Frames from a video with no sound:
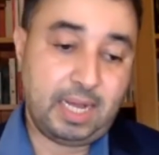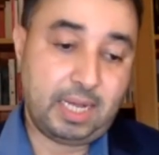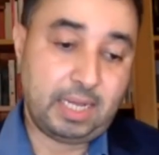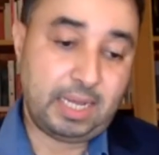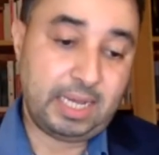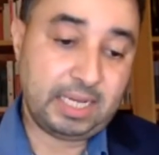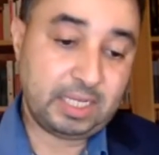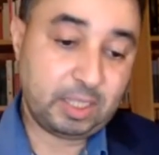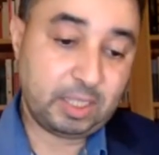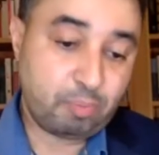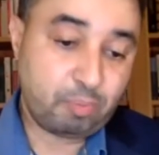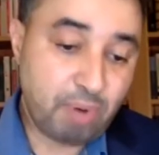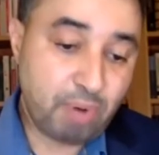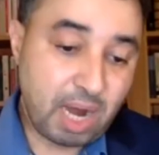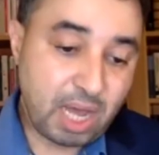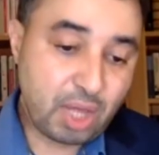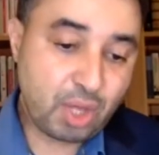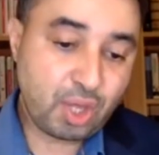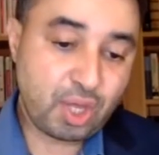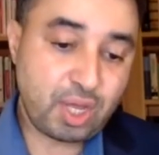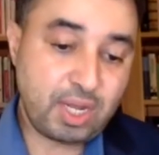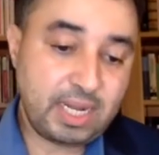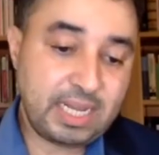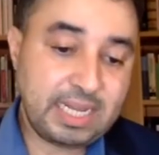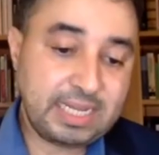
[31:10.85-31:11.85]

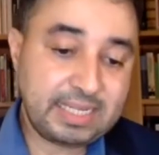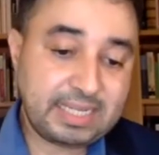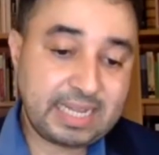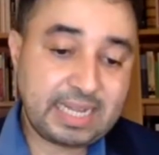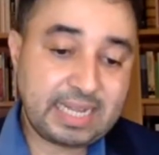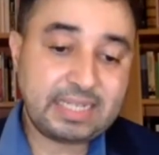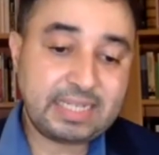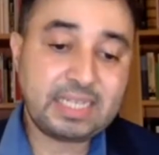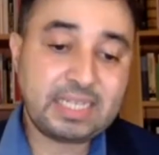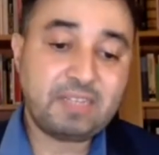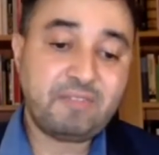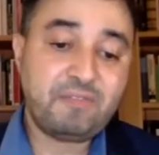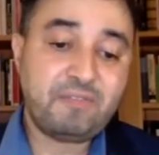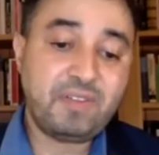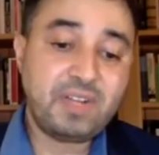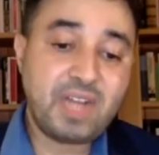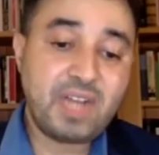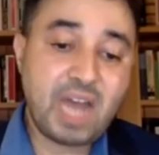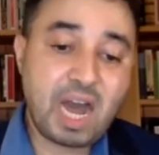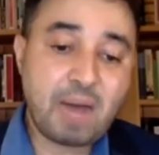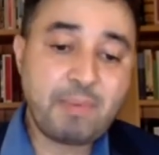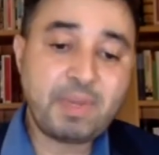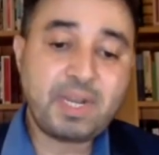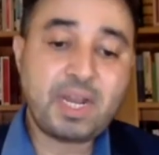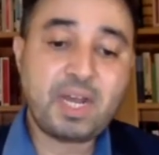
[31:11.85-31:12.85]
expression, is that this
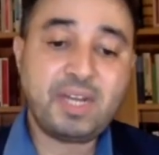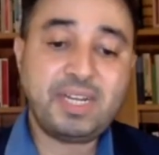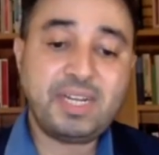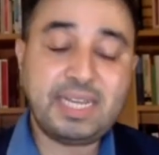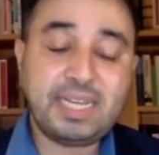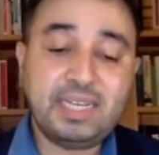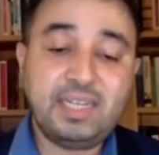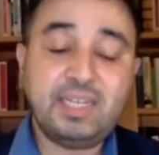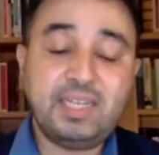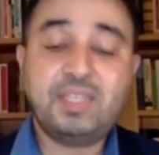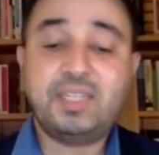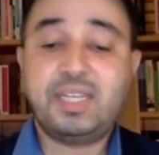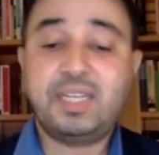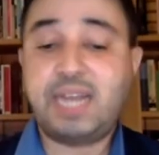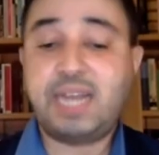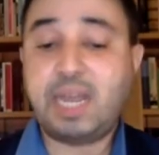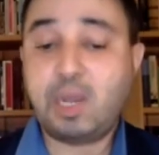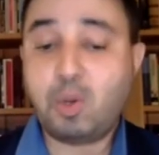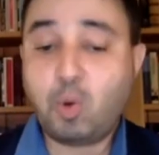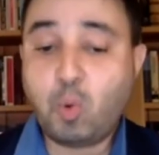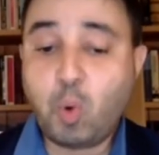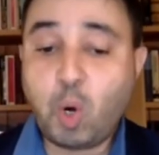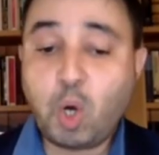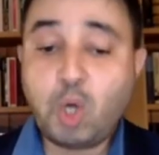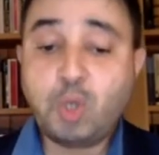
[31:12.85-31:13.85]
phenomenon is, and I
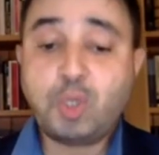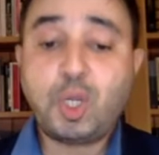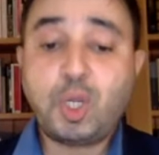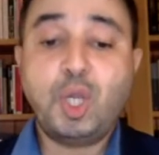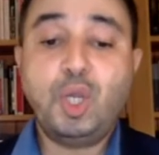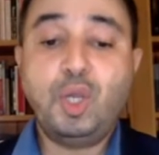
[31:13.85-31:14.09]
quote,